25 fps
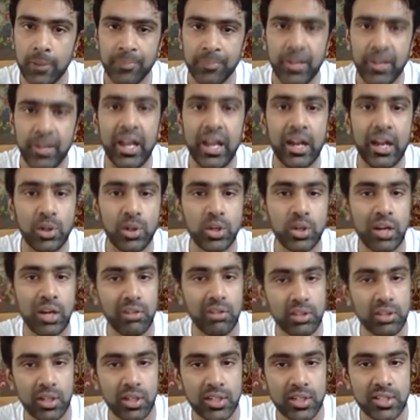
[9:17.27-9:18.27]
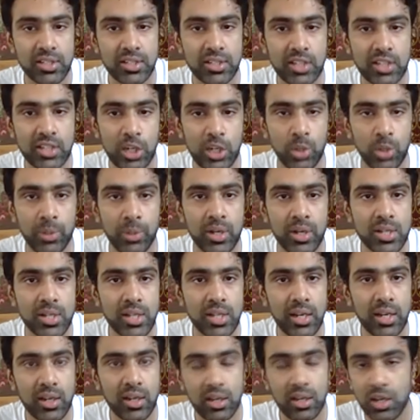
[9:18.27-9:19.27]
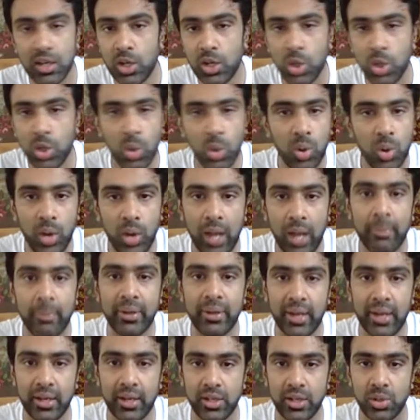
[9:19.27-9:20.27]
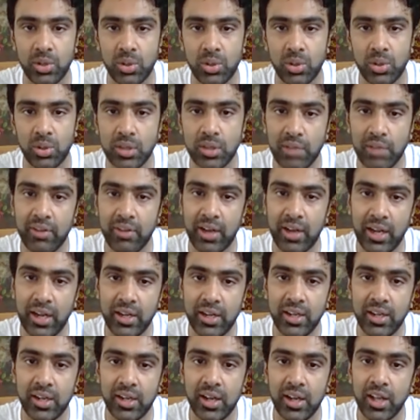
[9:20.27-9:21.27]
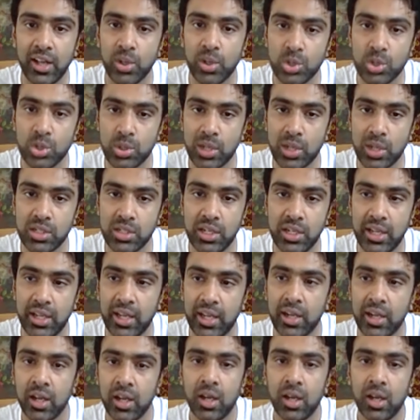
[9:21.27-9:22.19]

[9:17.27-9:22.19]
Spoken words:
I had to travel 36 kilometers and no habitat, you know. When I did it, I used to actually take